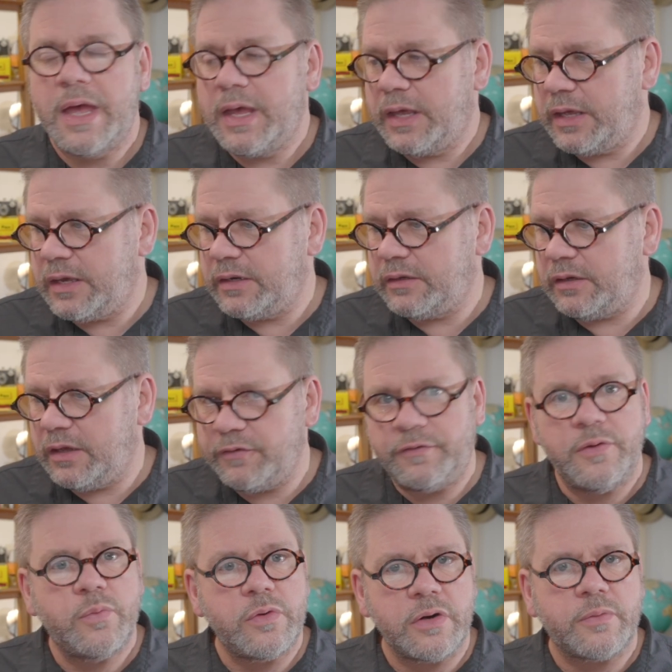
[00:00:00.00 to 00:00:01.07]
And if
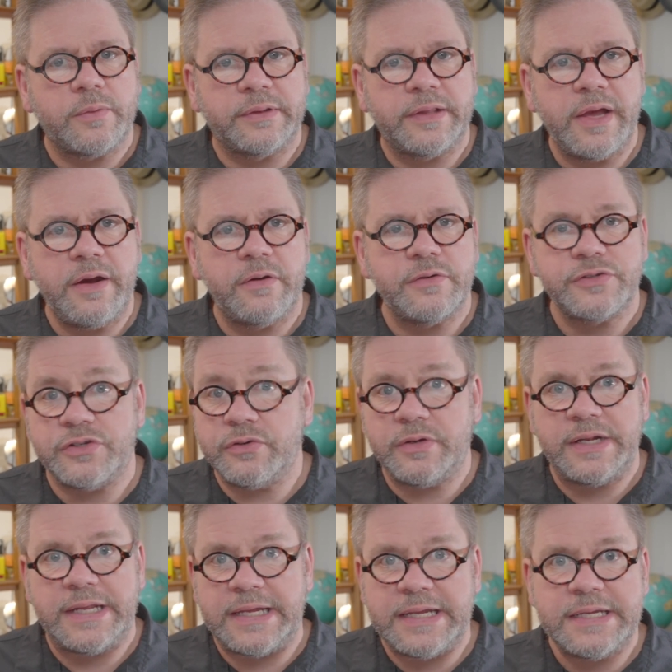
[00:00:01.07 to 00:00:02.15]
you work with layers, you
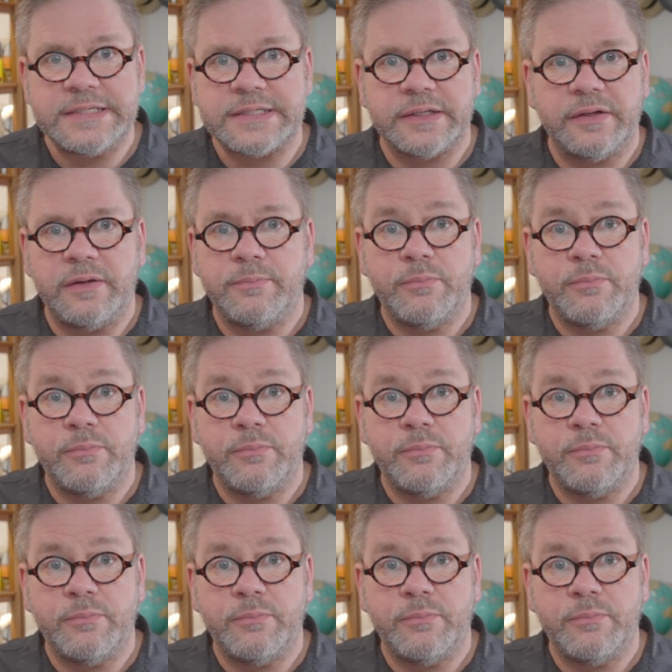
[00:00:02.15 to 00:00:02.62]
can easily